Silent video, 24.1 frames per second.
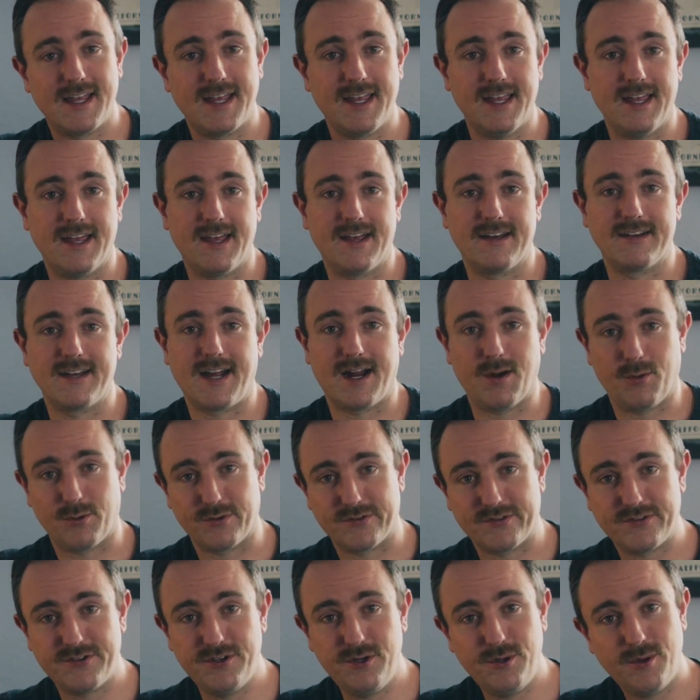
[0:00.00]
and I will
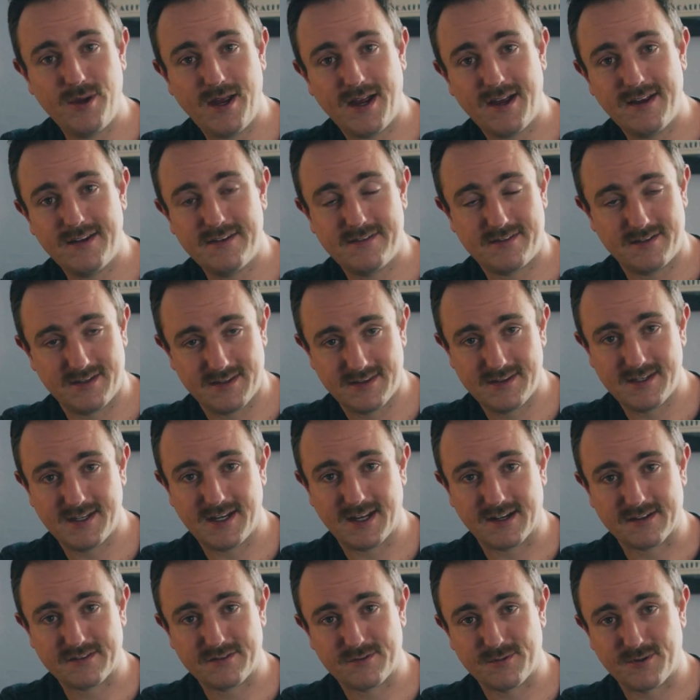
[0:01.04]
see you guys in the
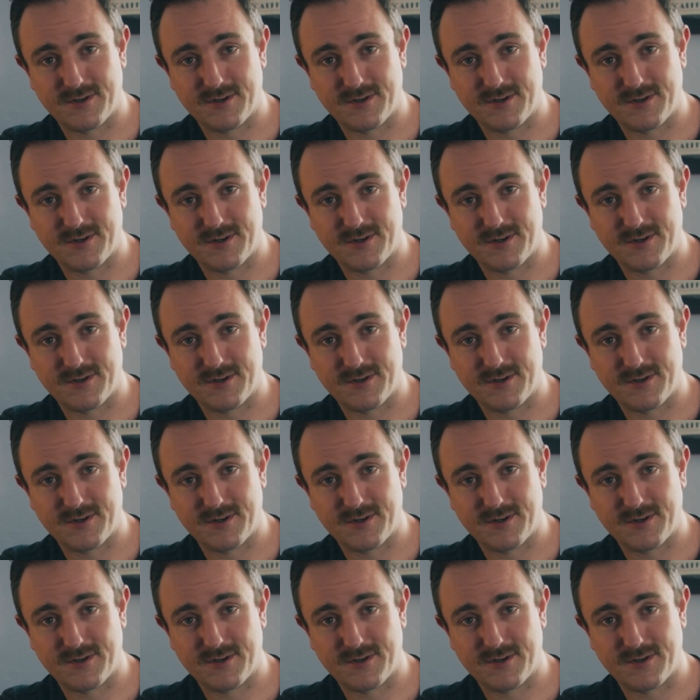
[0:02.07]
next